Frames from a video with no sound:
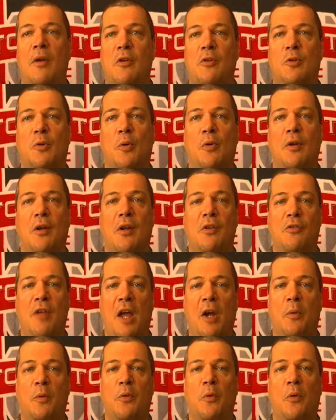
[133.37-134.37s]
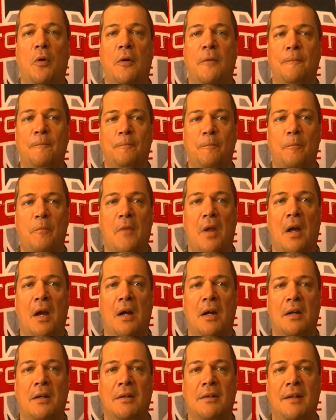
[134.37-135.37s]
when he scored against Ecuador
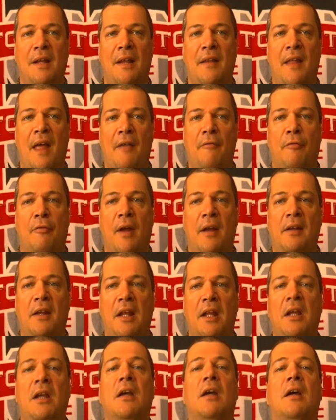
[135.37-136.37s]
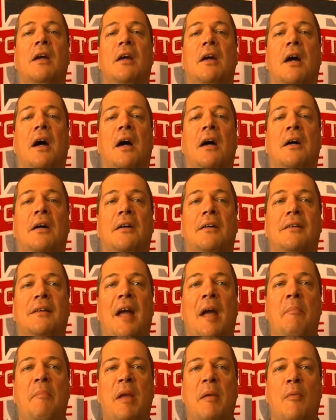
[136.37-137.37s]
in that friendly
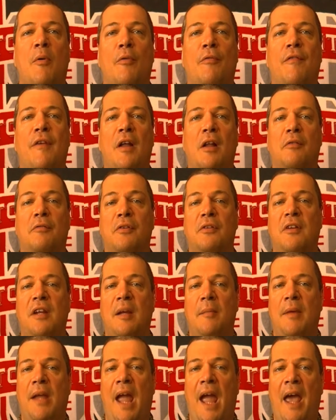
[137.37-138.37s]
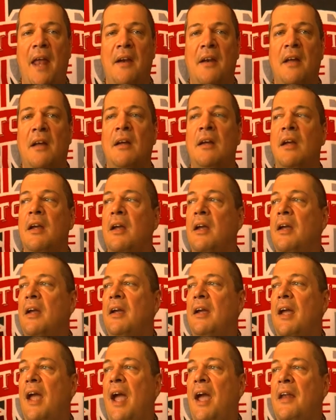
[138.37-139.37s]
at BMO Field for Team Canada,
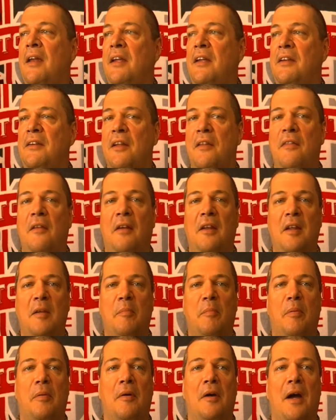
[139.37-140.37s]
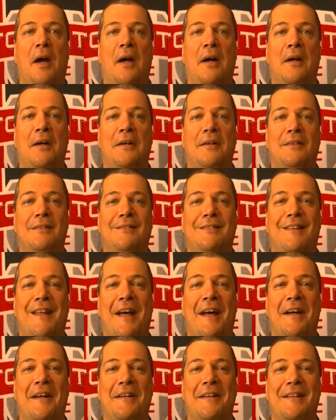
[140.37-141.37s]
and he did the leap
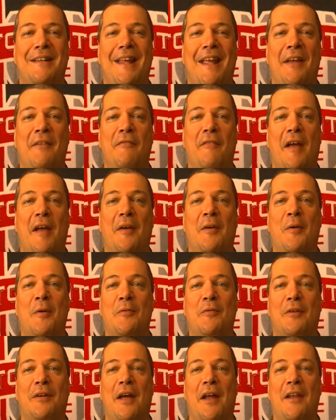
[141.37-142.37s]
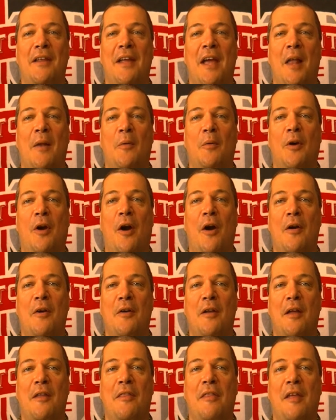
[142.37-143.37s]
in Vancouver and got a yellow
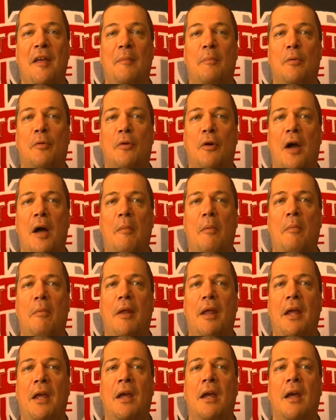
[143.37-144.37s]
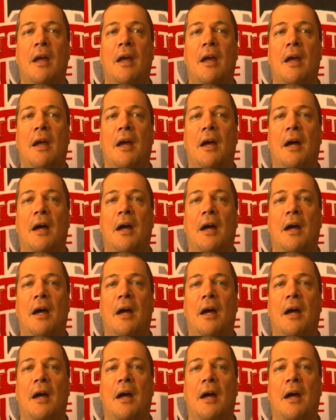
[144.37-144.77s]
card, and I think probably